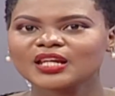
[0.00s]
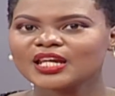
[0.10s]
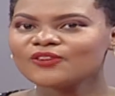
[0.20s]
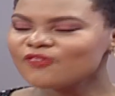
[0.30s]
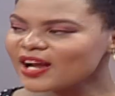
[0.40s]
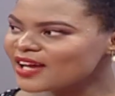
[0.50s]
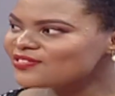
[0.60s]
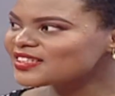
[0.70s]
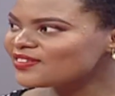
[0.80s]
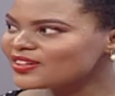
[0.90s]
If I have
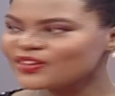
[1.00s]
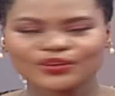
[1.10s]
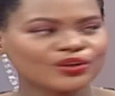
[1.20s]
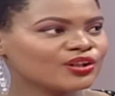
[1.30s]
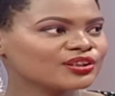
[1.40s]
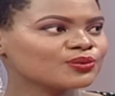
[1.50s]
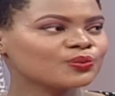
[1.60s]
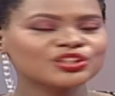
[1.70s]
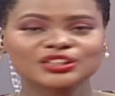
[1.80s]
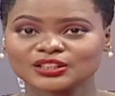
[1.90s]
7 other girls,
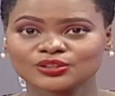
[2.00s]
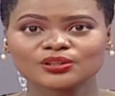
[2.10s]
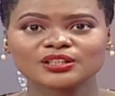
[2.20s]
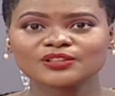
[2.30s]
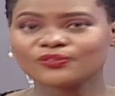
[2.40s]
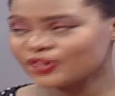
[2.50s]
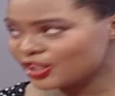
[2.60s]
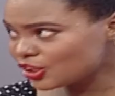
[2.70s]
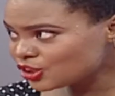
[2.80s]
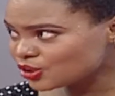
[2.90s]
which is a totally different
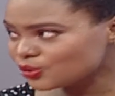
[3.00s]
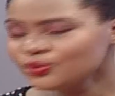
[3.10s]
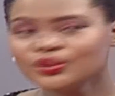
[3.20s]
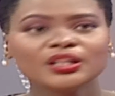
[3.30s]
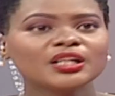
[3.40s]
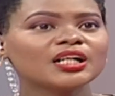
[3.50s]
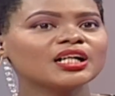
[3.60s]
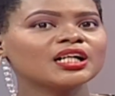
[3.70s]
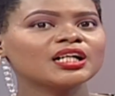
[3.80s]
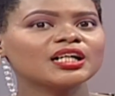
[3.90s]
issue,
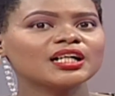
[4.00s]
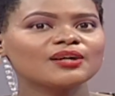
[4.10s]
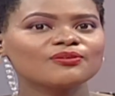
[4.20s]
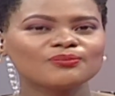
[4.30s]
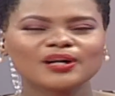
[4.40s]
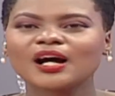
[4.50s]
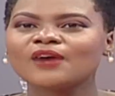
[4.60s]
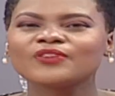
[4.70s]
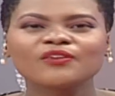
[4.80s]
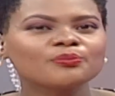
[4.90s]

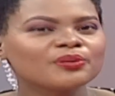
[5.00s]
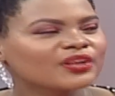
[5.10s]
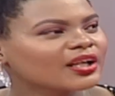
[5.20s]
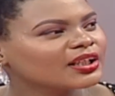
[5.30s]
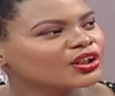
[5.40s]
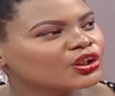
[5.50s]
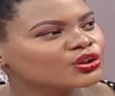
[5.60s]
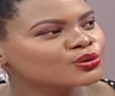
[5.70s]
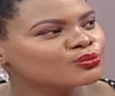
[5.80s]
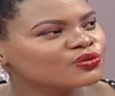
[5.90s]
I've never been the kind of girl
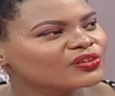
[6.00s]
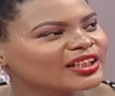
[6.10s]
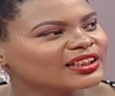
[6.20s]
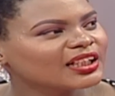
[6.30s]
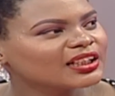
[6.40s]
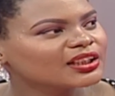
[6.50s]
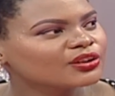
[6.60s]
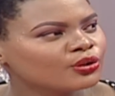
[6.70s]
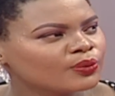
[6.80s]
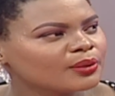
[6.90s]
to move like that.
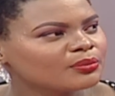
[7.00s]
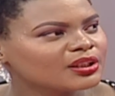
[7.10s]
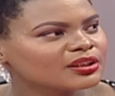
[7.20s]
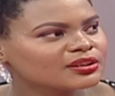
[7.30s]
You know what I mean?